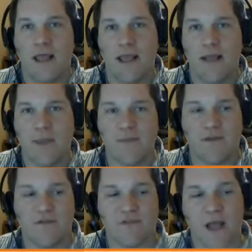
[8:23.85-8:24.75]
and maybe
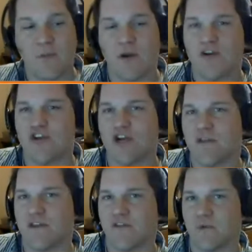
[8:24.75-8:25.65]
they'll say, I want to
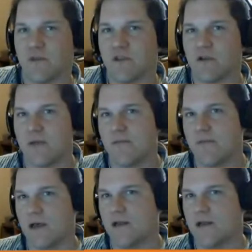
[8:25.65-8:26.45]
share this with you on